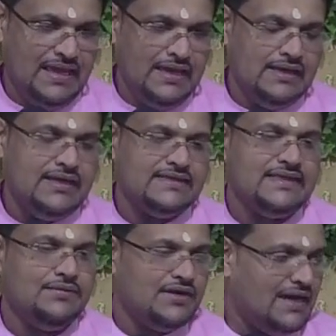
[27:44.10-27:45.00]
Let's
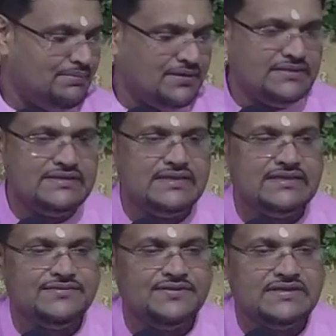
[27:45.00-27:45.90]
hear what happens in
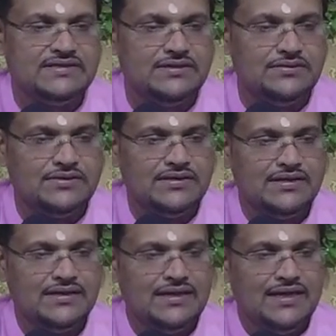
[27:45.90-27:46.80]
this first sloka.
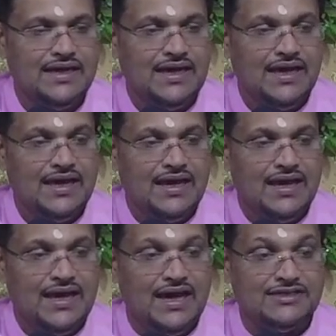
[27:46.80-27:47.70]

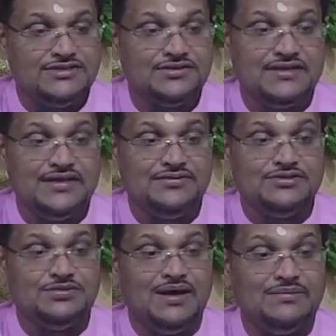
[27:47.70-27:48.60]
As Sukdev
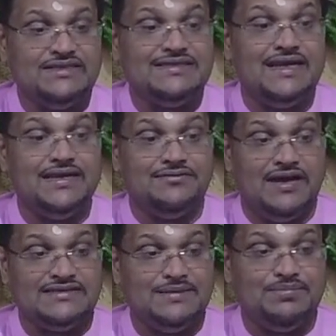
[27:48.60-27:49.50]
Goswami is telling
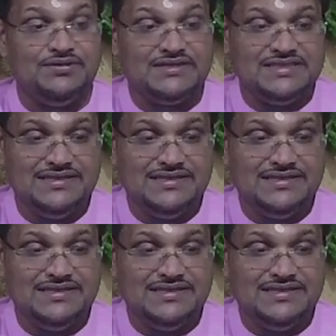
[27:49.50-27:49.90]
Raja Parikshit,